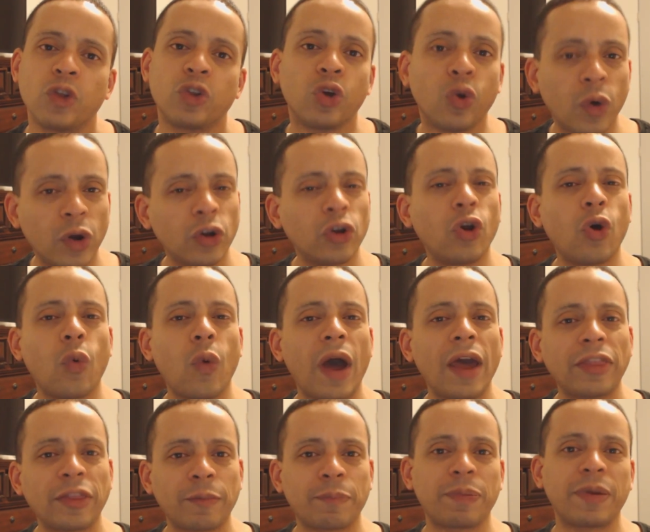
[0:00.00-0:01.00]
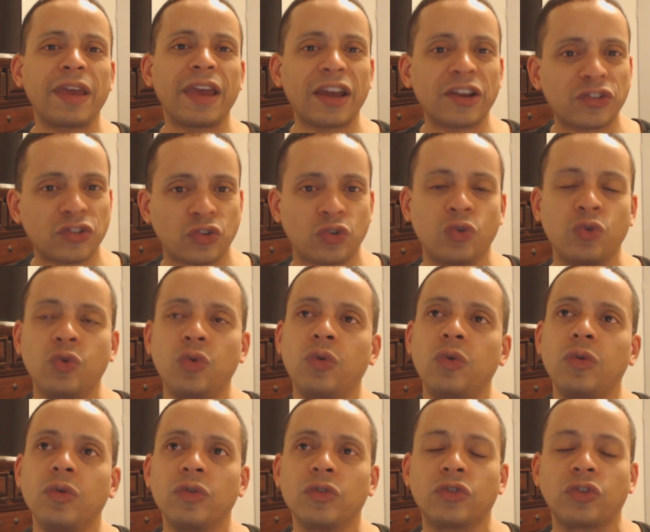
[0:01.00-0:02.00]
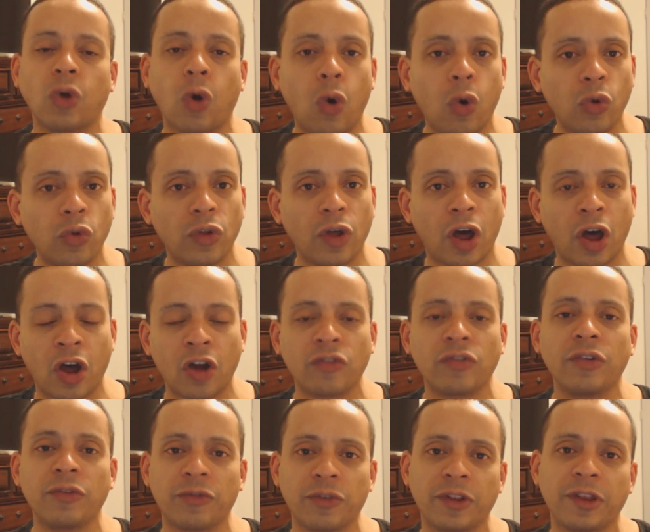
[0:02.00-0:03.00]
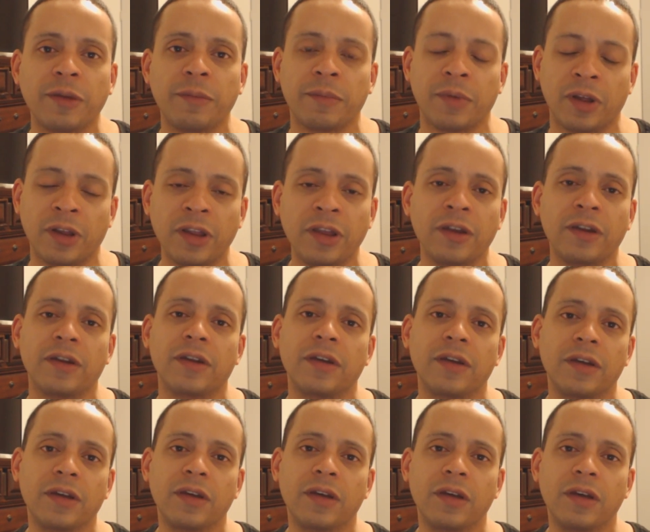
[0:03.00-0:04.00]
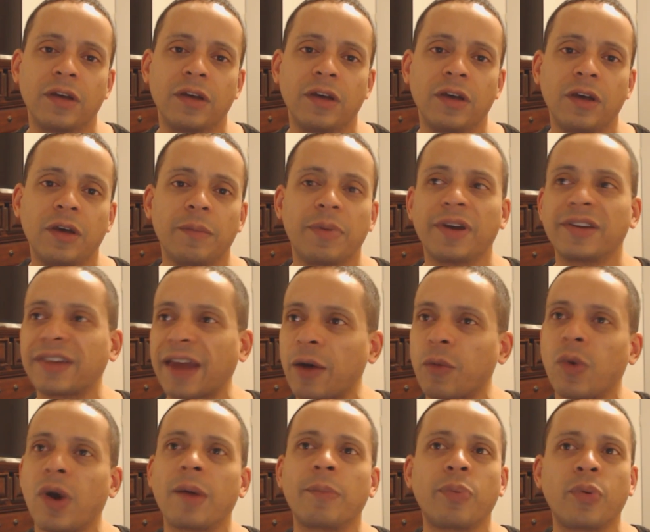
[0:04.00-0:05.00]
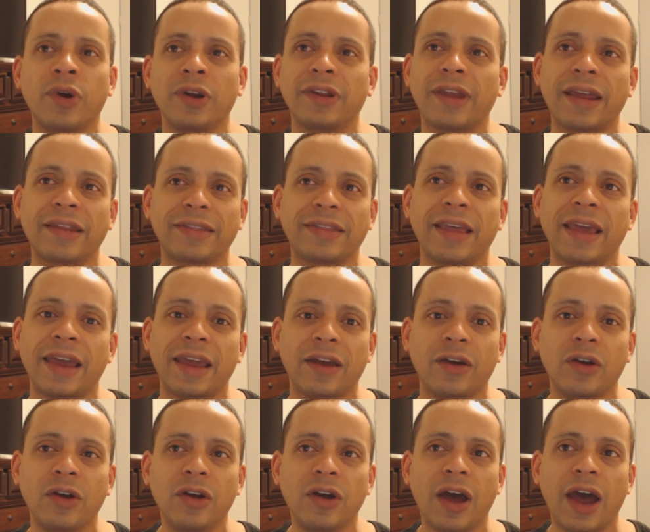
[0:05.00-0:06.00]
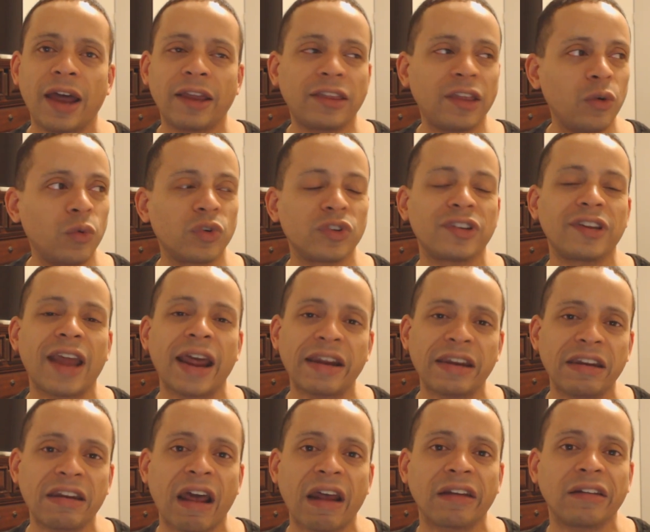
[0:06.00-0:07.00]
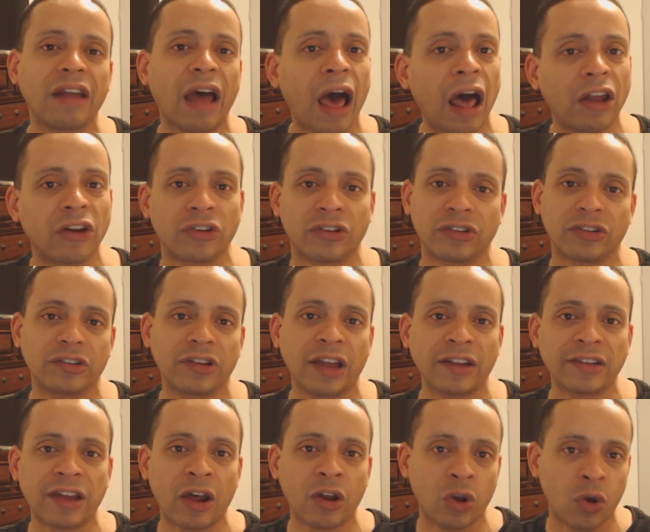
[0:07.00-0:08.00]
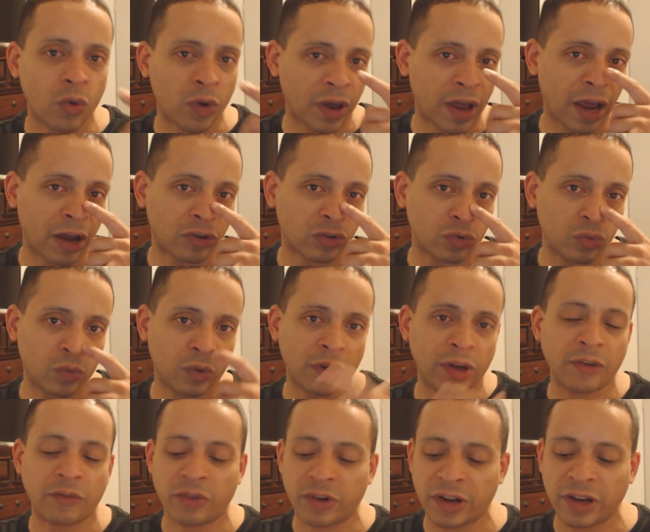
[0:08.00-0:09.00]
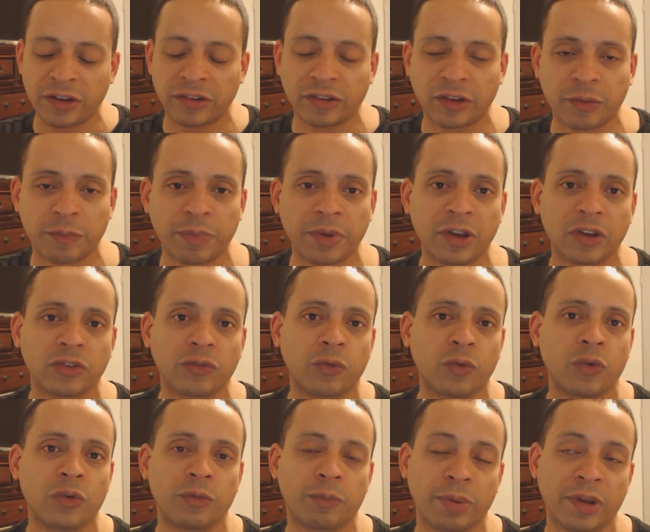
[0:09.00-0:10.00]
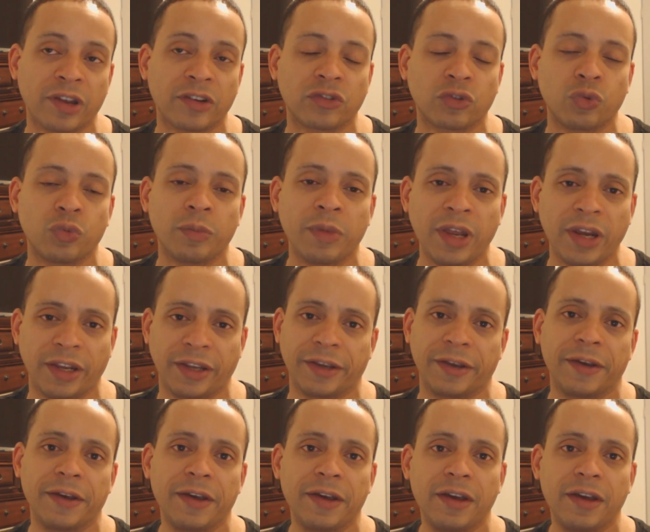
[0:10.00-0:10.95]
Do you want to know why the PS2 sold 150 million? Because at what point that thing, I think, was $99. That's how low it got to when they released the PS2 Mini.